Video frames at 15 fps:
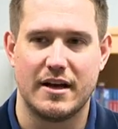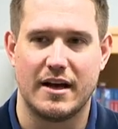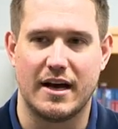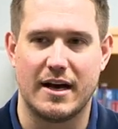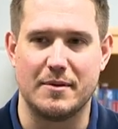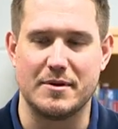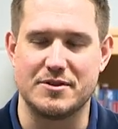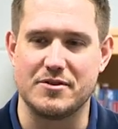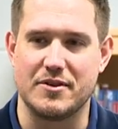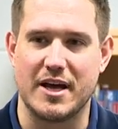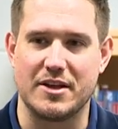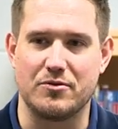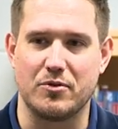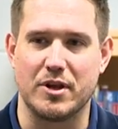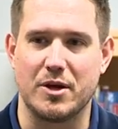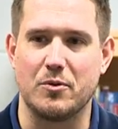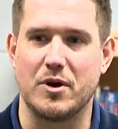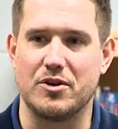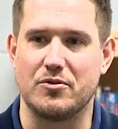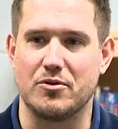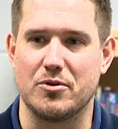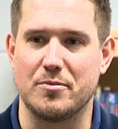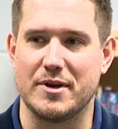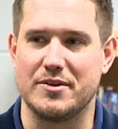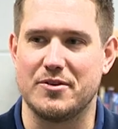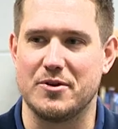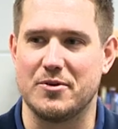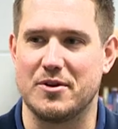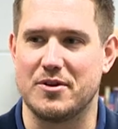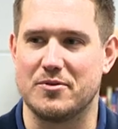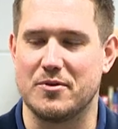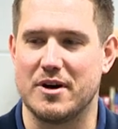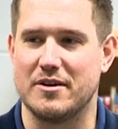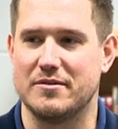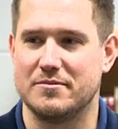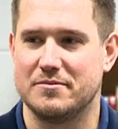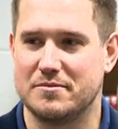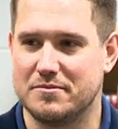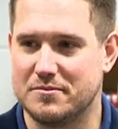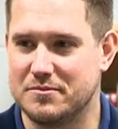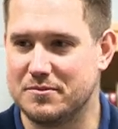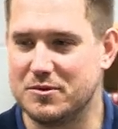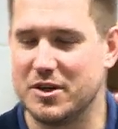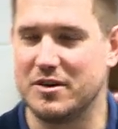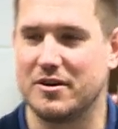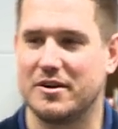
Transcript: Um, and so that's really what drew me to it as well. Sure.